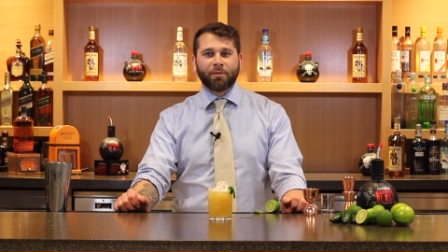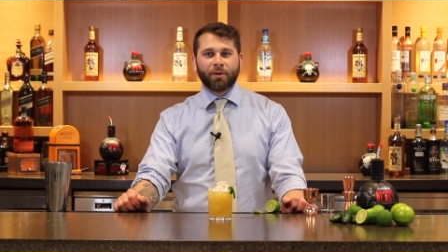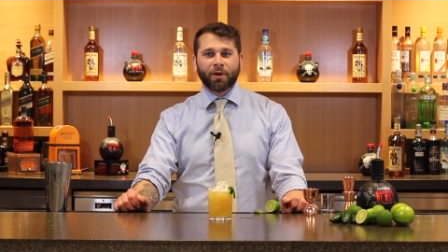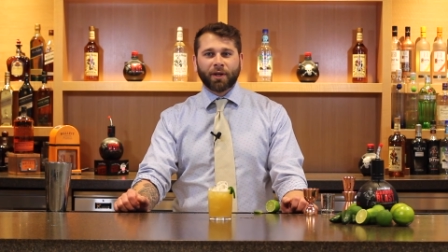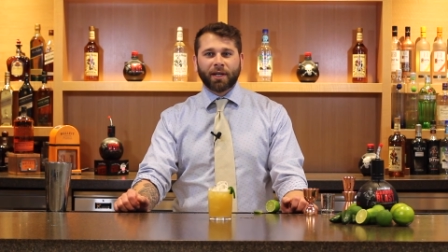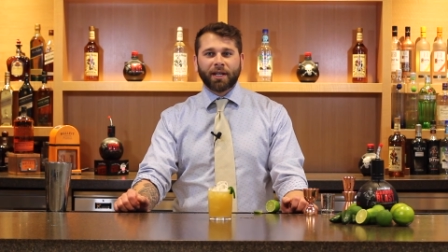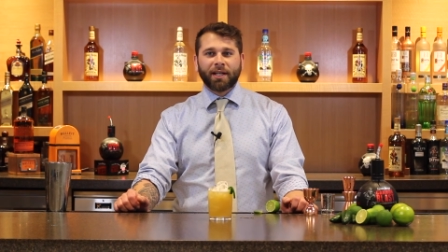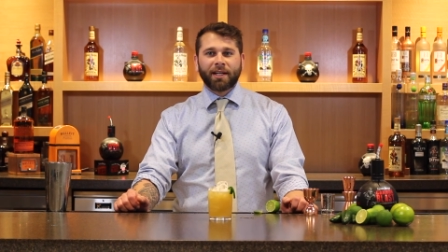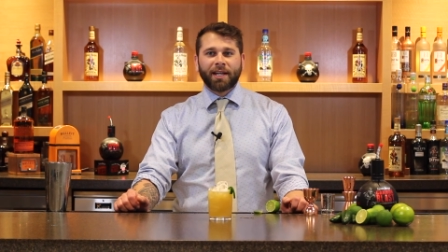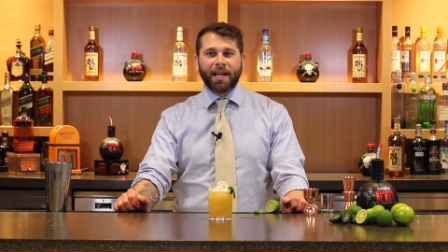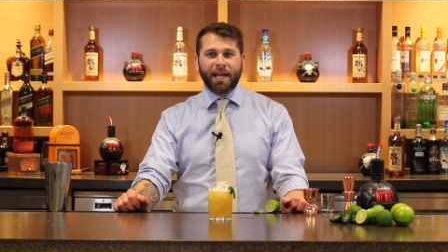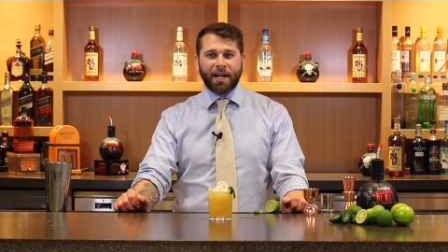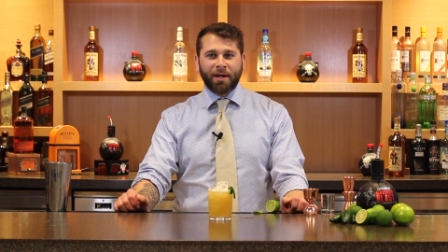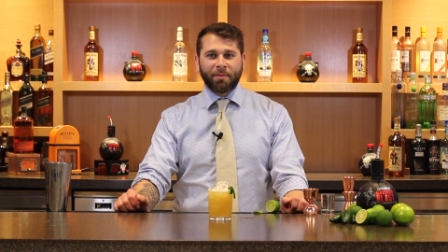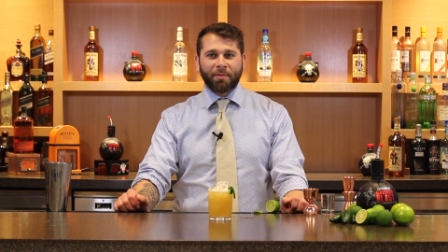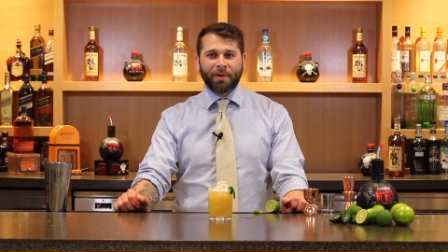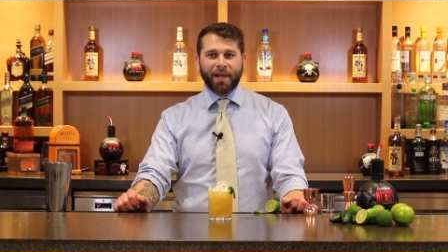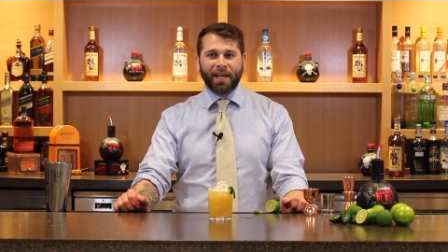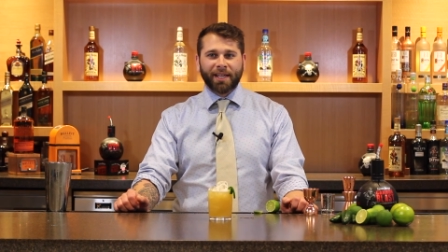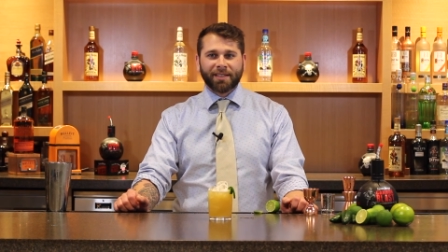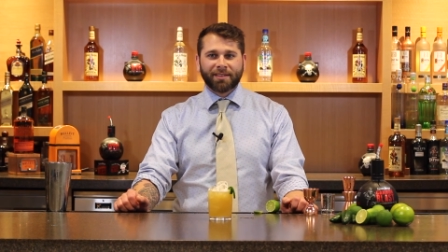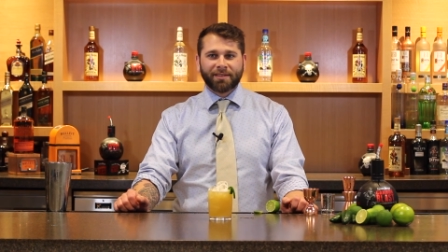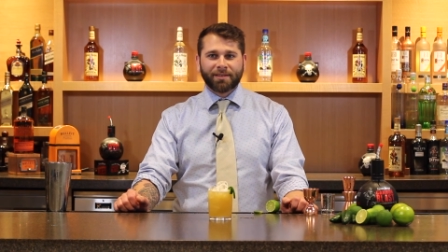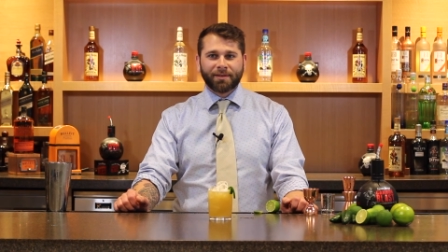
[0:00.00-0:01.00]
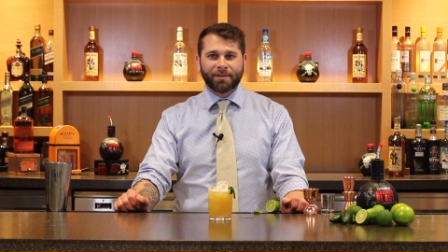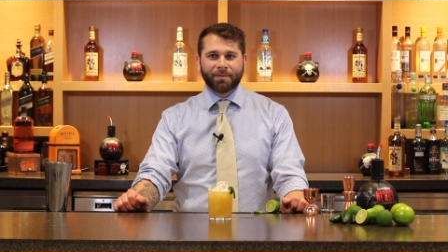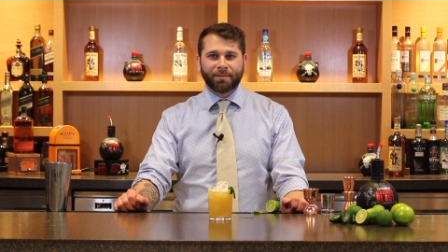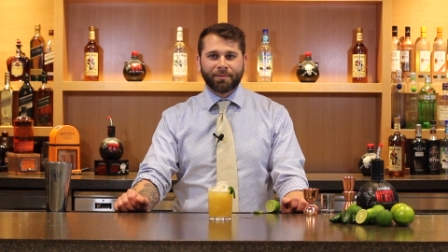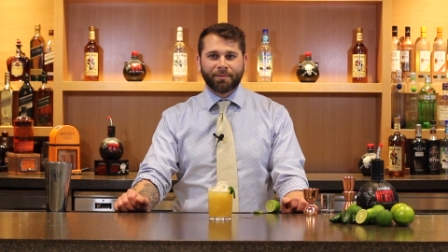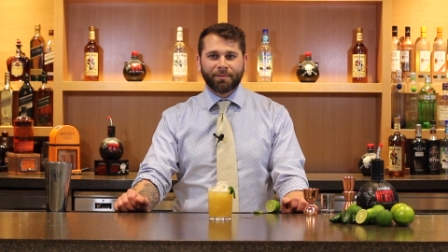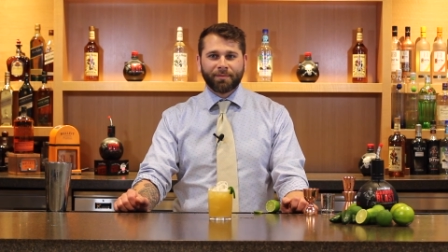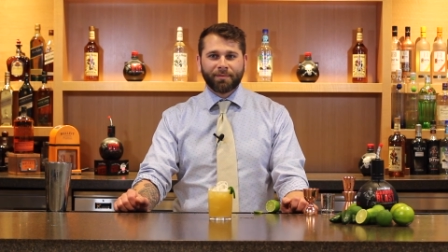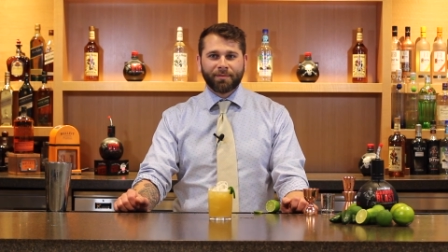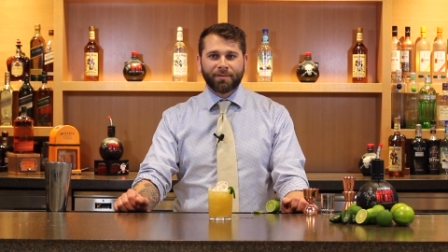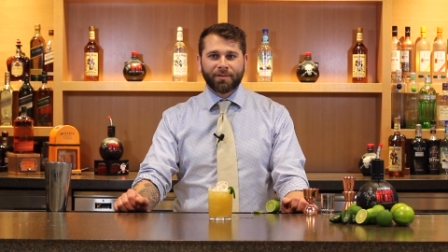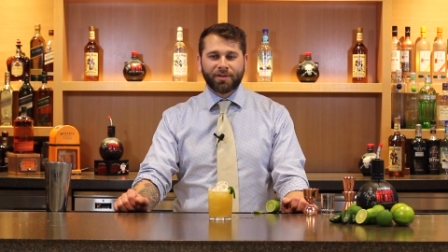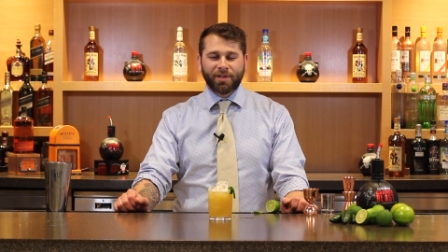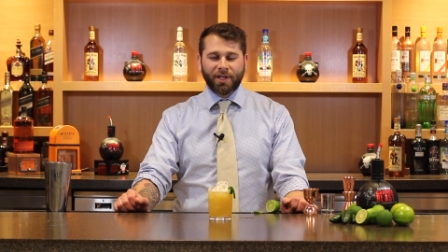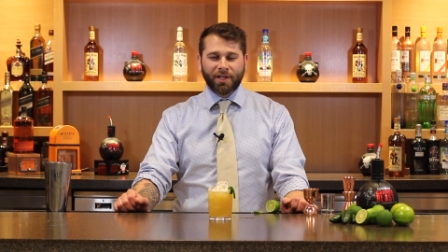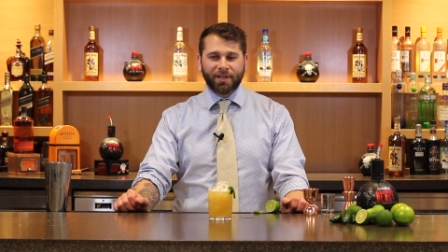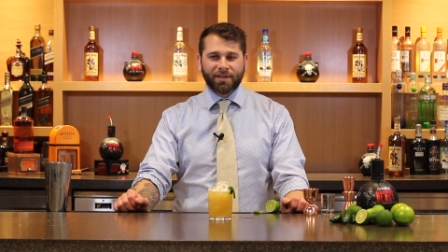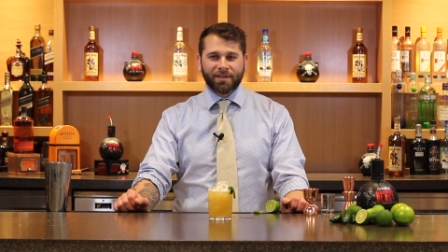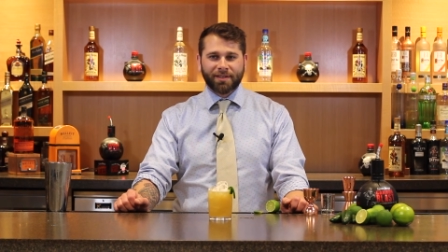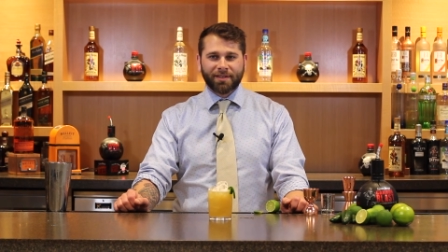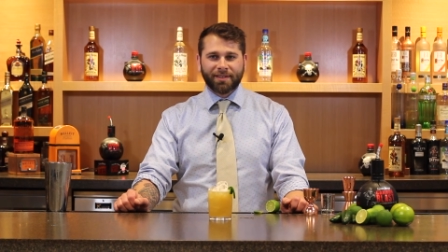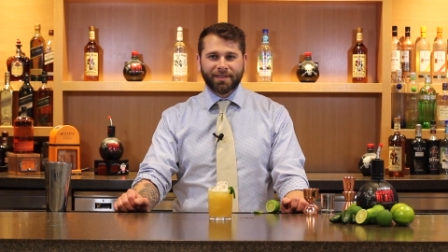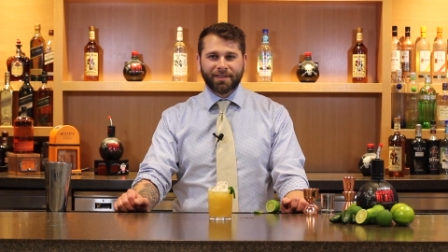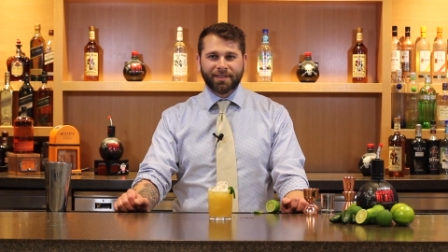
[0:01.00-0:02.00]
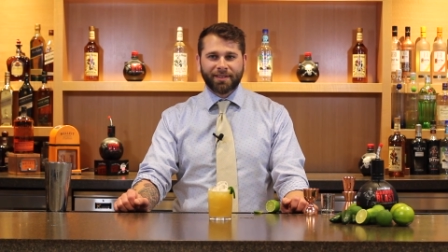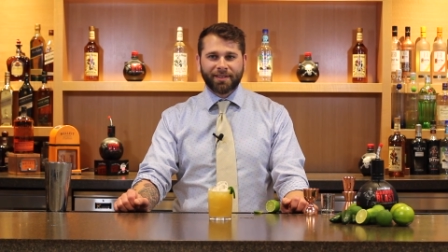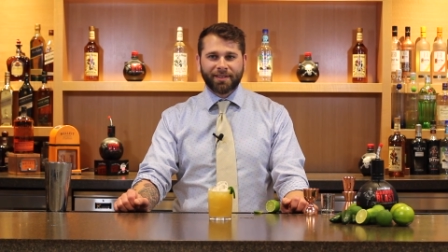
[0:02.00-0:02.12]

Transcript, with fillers: Morgan Cannon Blast. Cheers.